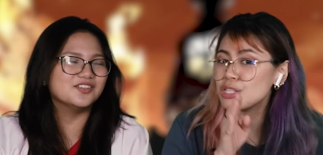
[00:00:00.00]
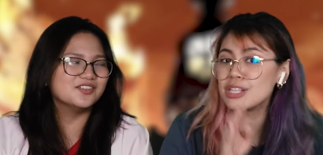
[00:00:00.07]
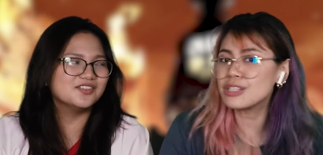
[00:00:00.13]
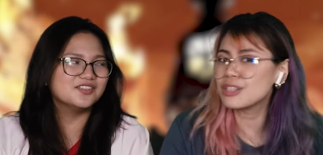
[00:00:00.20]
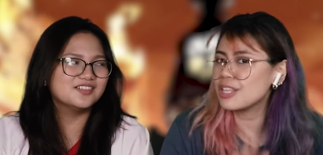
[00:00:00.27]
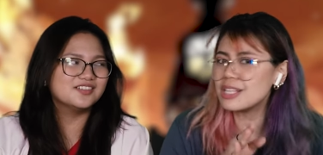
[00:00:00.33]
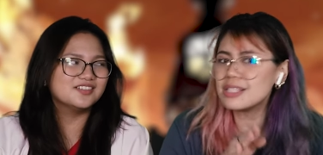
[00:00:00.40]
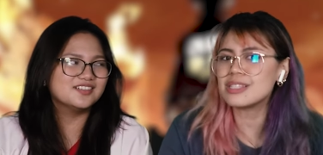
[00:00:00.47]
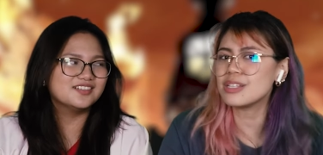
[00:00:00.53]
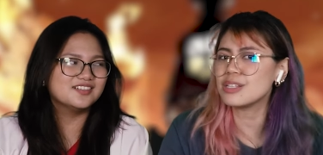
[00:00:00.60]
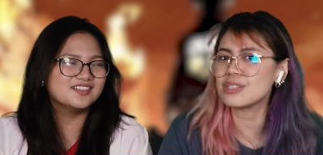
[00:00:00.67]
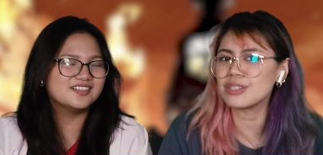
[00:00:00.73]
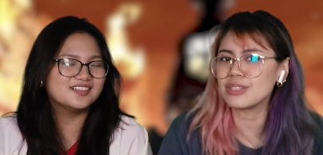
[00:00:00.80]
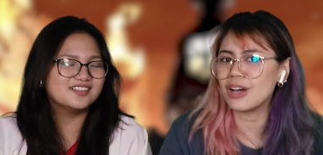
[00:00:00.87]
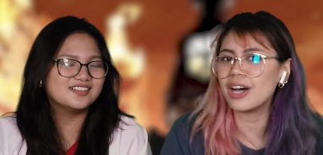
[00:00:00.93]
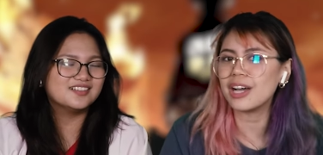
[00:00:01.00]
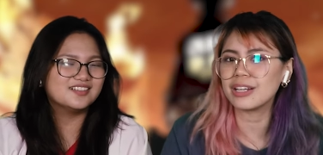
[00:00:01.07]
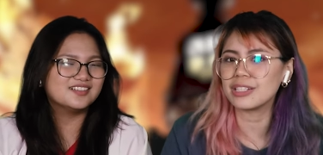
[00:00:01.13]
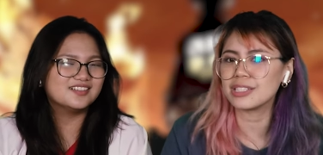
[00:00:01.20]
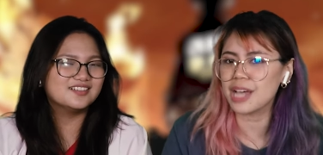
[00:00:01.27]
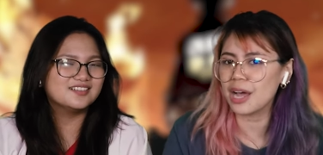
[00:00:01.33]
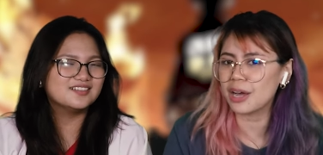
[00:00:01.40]
Speaker 1: this is not Attack
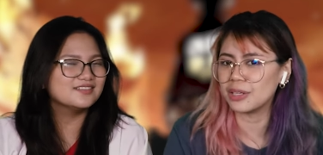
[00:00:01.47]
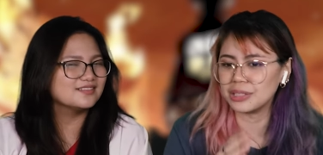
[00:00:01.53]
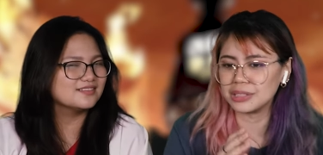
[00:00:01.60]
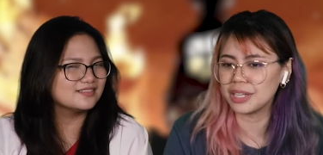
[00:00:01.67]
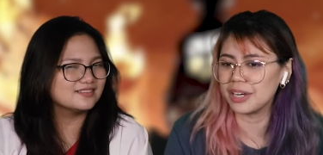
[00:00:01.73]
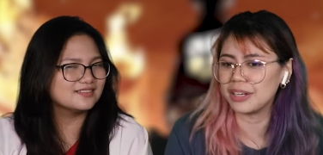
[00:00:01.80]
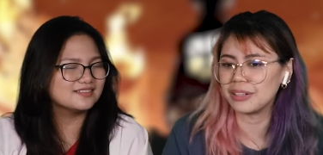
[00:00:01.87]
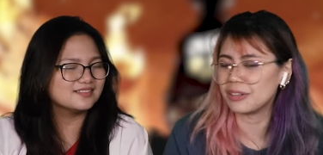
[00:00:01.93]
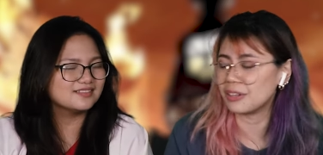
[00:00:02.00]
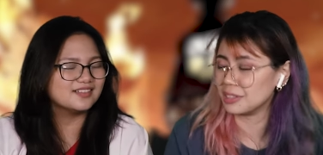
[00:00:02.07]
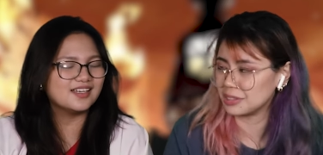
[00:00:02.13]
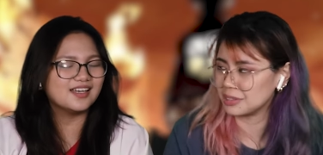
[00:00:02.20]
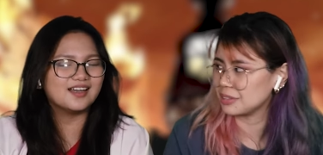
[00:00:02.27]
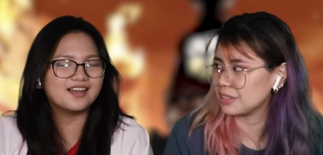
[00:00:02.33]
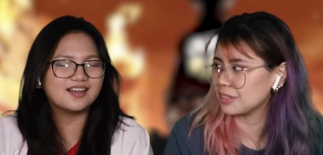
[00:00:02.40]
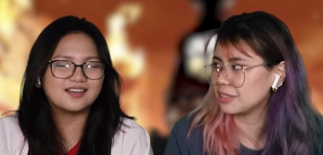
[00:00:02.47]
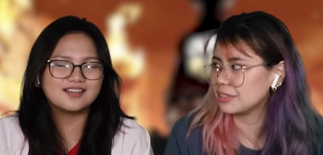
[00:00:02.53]
on Titan art style.